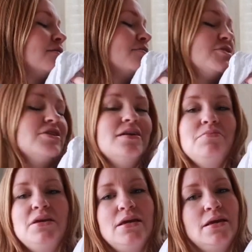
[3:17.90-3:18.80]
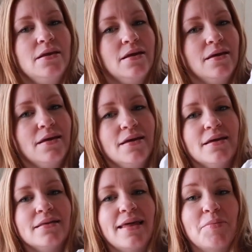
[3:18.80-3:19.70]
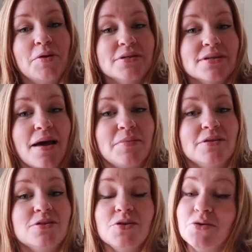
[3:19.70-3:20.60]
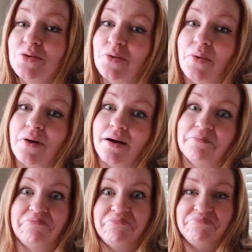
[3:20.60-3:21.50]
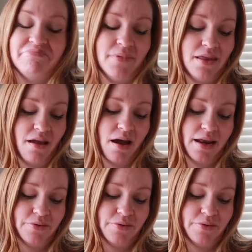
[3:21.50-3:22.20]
which can mean labor is coming soon or not.